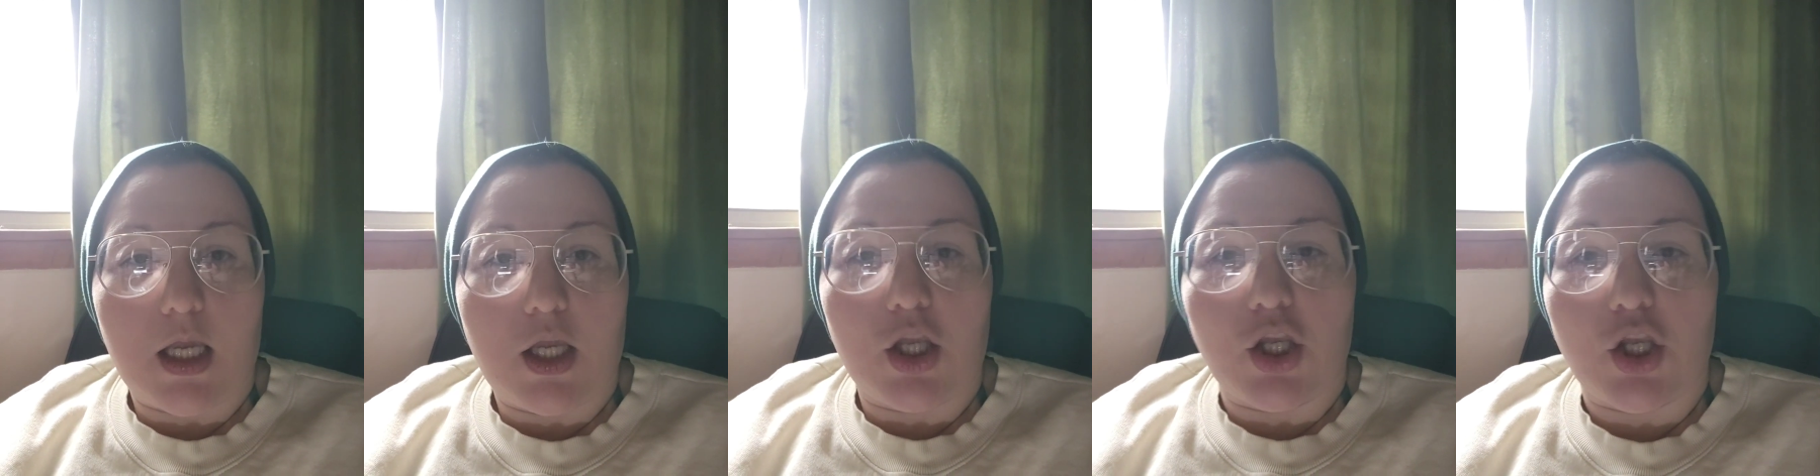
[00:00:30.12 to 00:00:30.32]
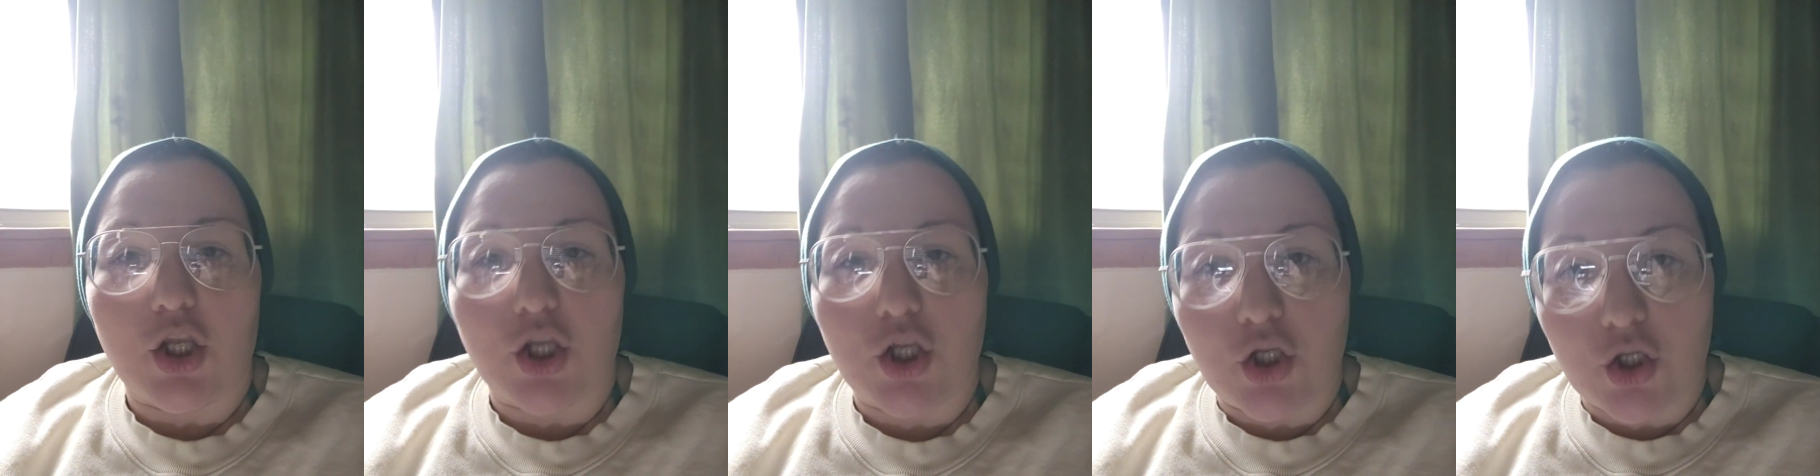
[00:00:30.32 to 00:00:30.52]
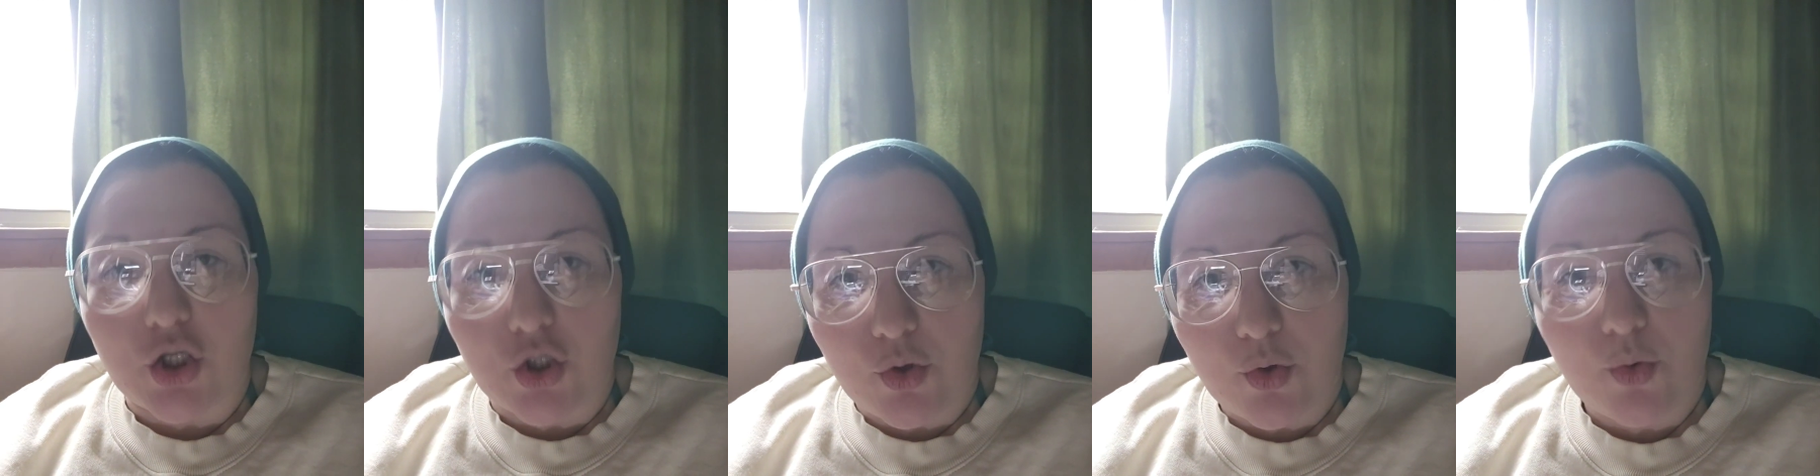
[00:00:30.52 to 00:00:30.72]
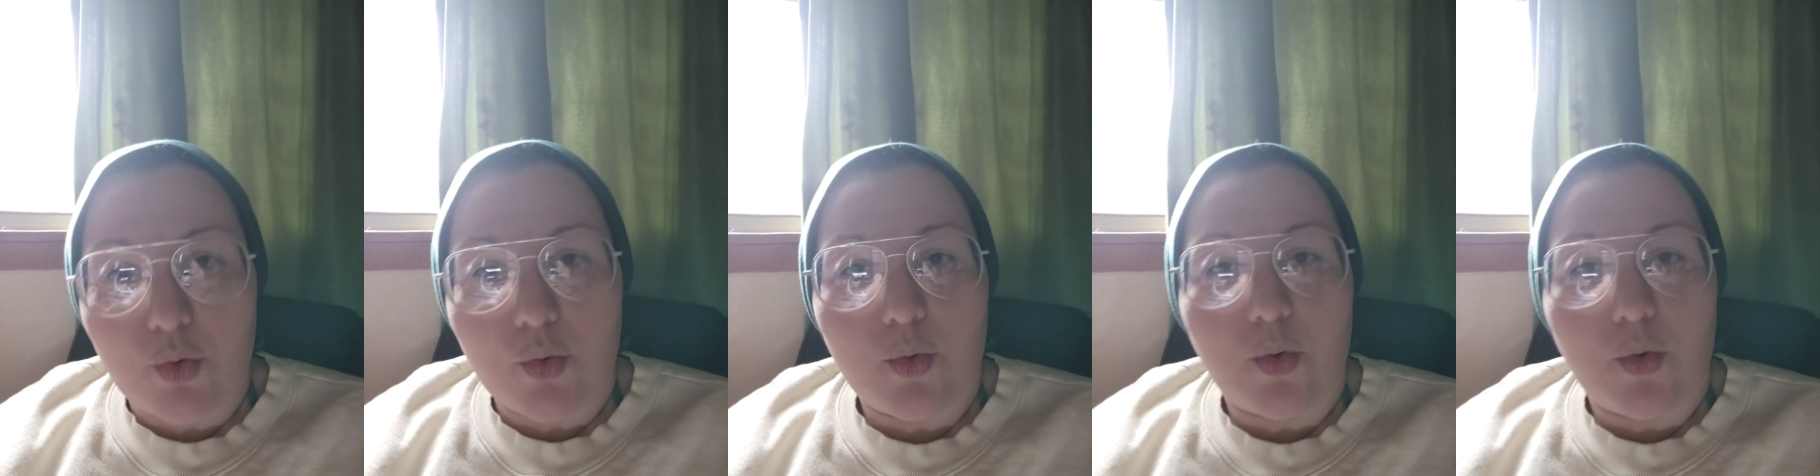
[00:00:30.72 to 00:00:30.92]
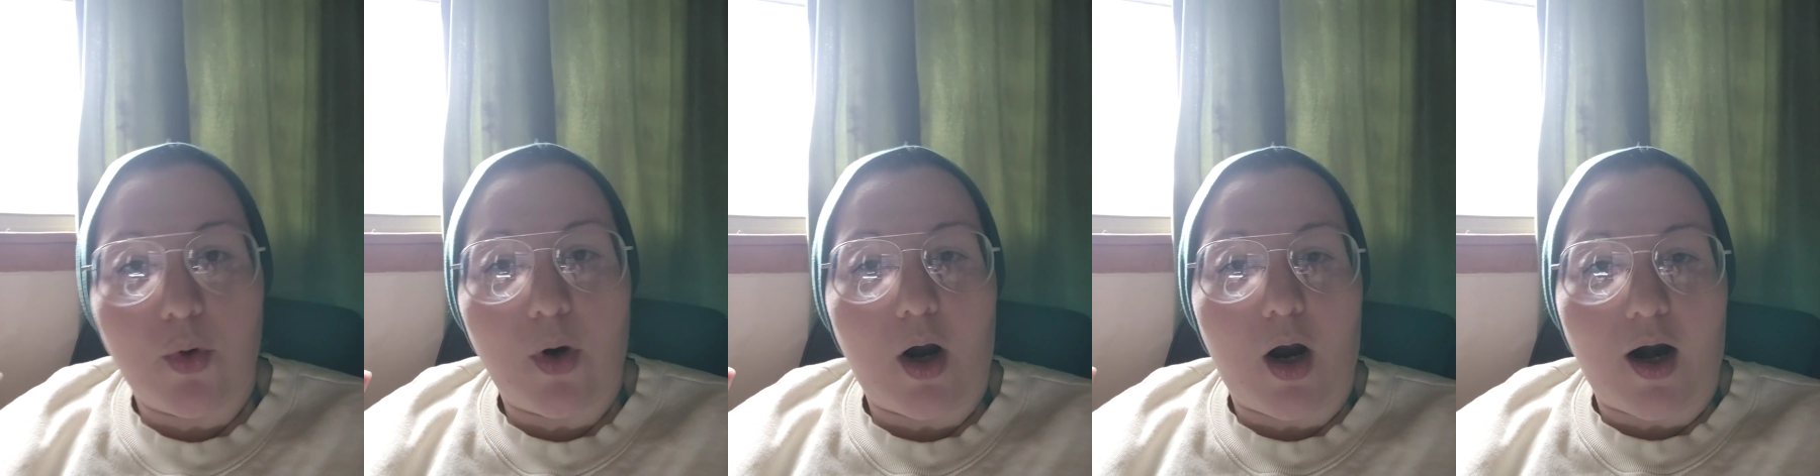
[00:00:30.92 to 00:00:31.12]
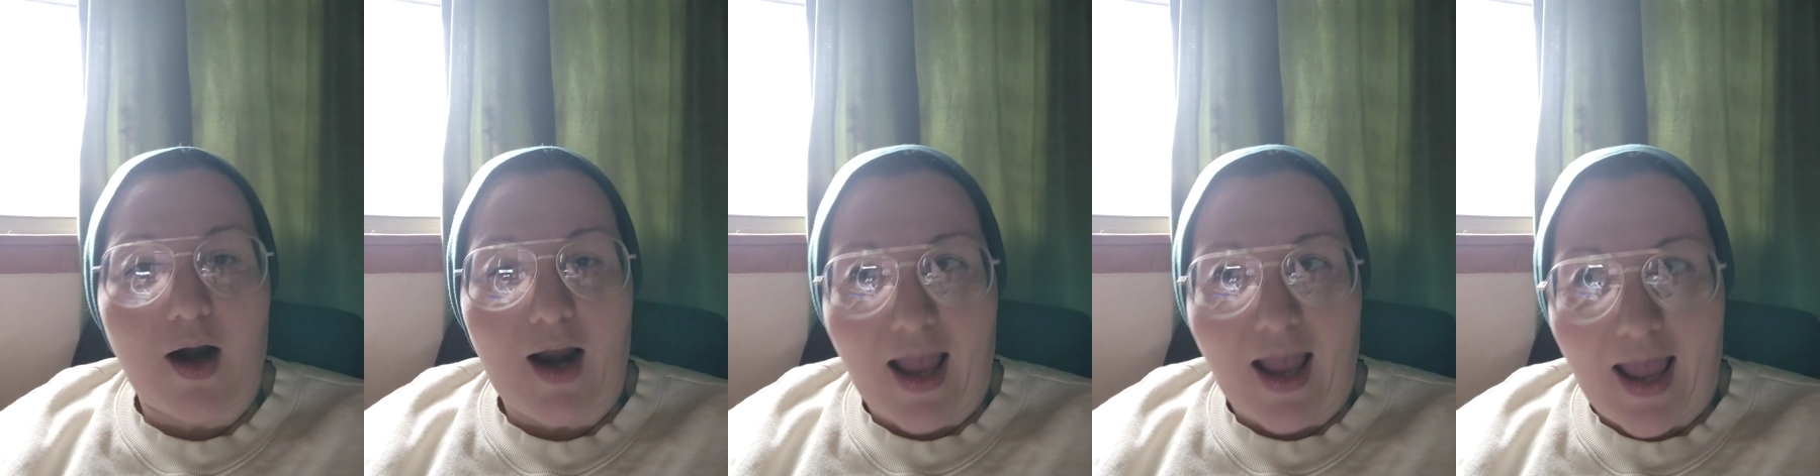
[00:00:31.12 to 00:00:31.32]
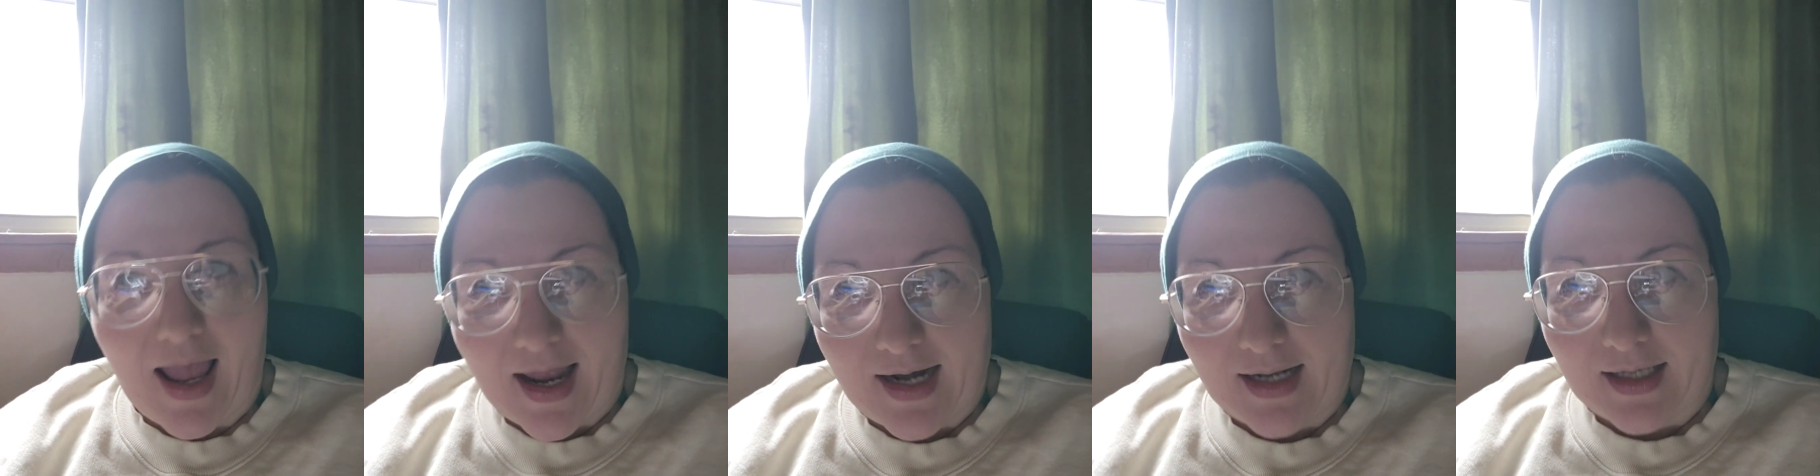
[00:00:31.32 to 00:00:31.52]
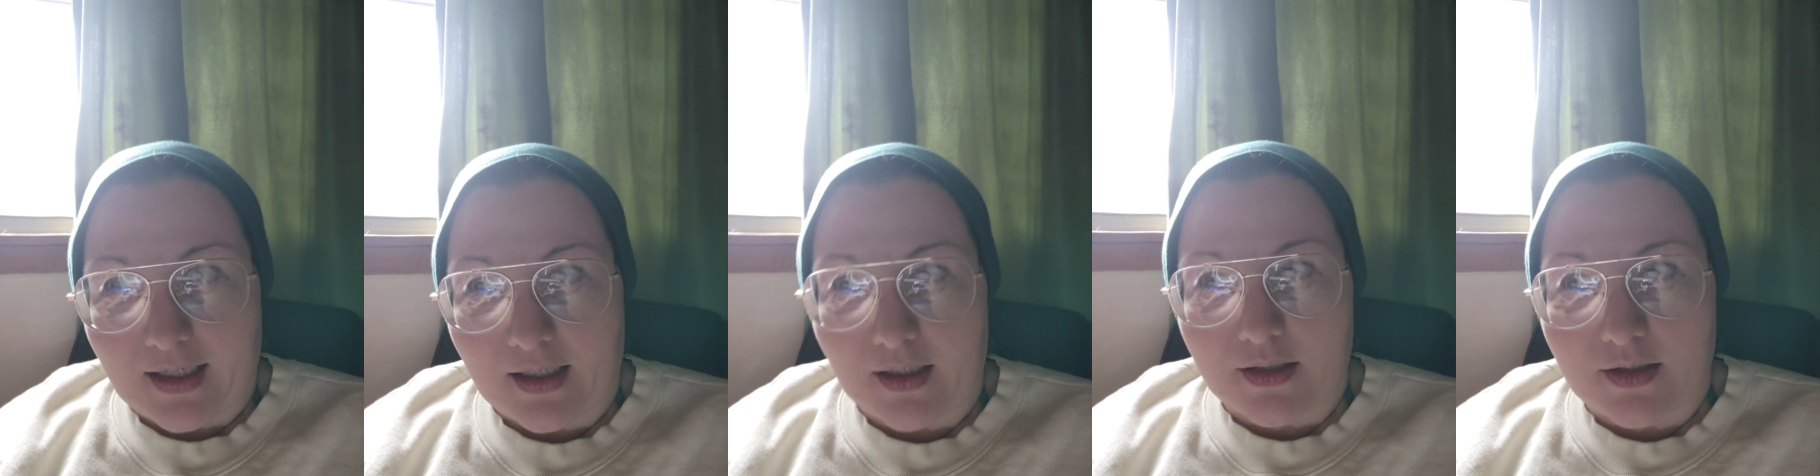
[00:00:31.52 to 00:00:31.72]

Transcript: You are adding